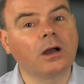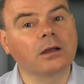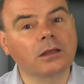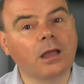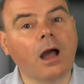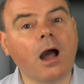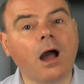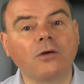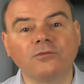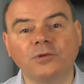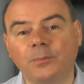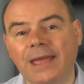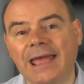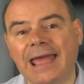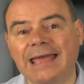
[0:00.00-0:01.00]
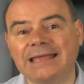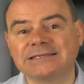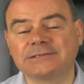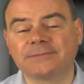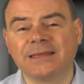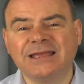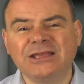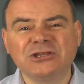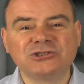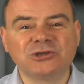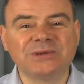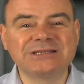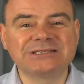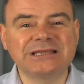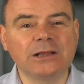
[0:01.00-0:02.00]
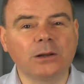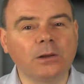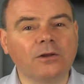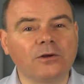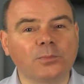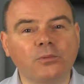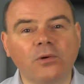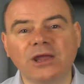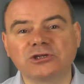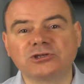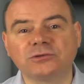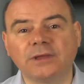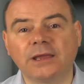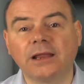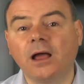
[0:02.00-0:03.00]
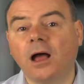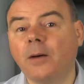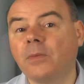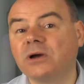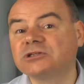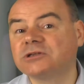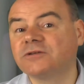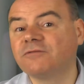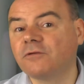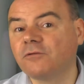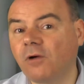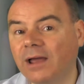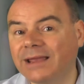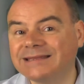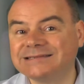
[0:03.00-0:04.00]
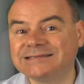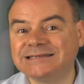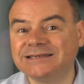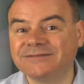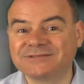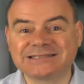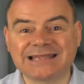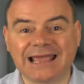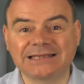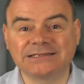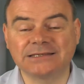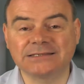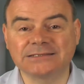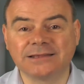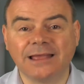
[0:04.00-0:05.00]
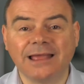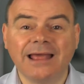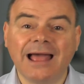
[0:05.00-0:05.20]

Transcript: car repairs. So we can see a lot of pressure there amongst a variety of sectors.